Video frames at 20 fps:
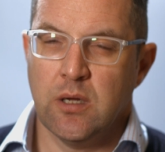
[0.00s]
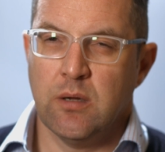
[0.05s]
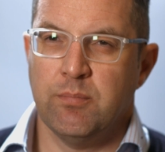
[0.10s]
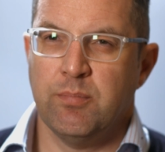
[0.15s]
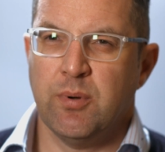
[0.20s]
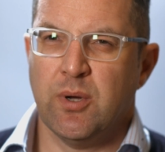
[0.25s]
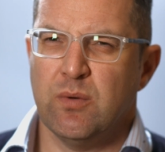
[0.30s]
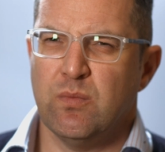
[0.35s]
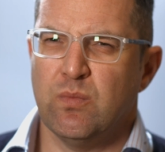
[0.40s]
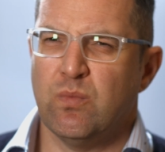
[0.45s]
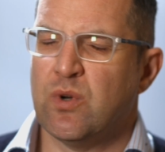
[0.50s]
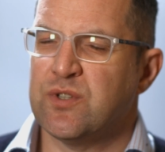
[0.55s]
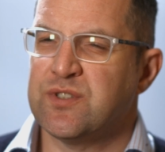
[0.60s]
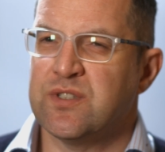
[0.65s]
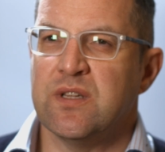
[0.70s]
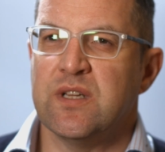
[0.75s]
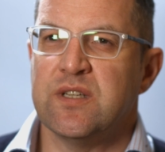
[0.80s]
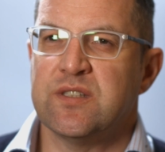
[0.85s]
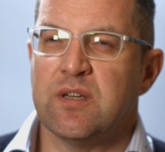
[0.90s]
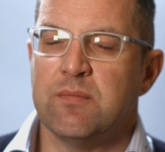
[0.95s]
But
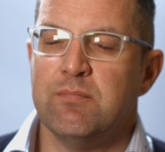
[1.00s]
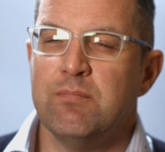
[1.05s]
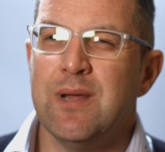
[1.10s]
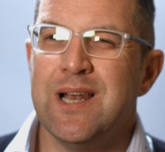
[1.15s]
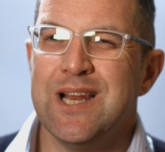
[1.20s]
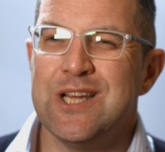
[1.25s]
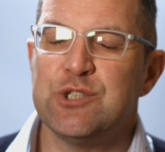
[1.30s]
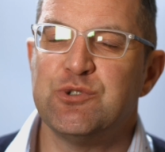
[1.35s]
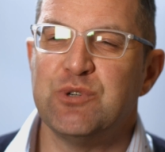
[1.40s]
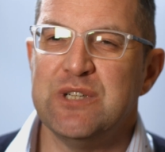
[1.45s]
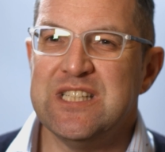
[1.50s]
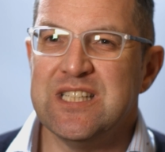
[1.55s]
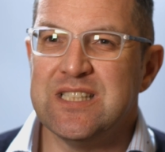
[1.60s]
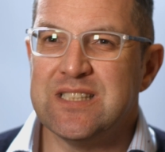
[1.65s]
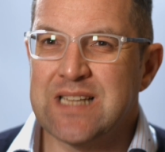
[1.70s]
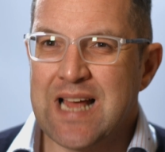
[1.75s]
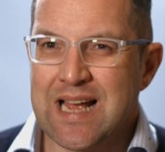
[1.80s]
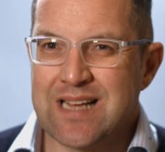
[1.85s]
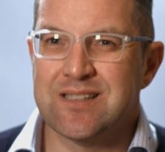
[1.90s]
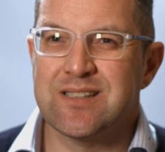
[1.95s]
wasn't this a military
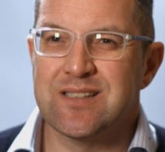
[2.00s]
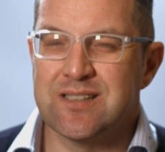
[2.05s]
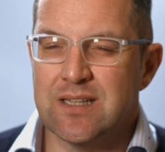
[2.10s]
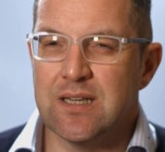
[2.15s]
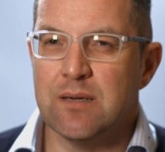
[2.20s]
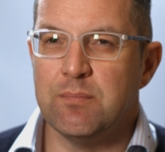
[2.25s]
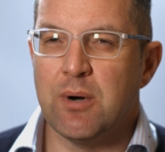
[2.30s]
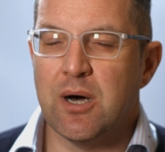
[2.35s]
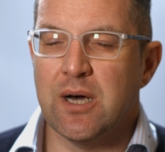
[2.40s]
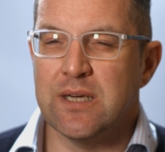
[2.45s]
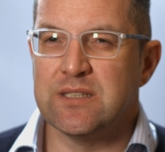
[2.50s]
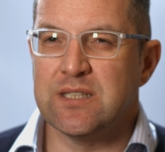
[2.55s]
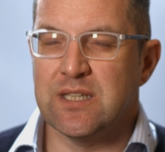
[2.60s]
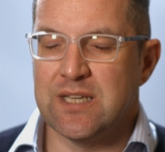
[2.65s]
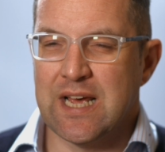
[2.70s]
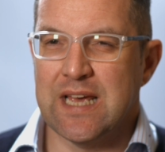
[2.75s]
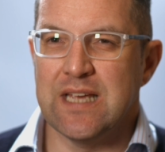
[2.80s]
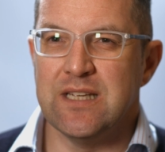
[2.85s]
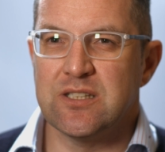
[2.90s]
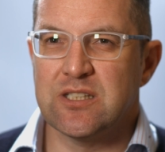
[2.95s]
disaster by
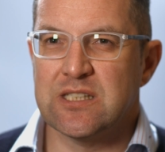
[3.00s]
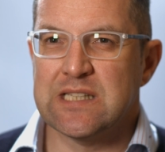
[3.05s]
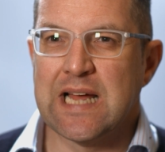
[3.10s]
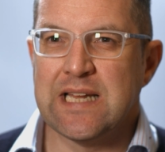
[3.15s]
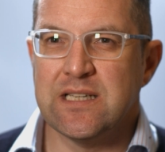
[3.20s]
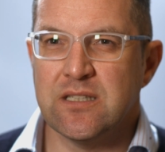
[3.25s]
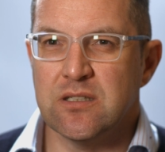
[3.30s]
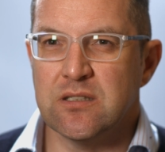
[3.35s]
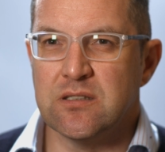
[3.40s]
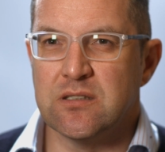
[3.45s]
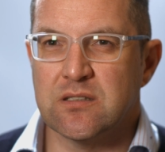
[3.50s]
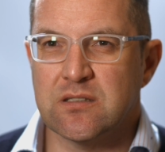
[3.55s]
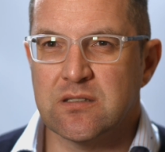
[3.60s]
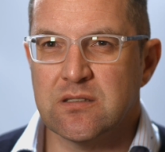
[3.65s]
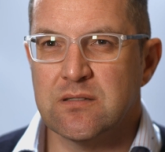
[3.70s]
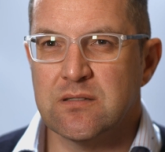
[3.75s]
today's standards?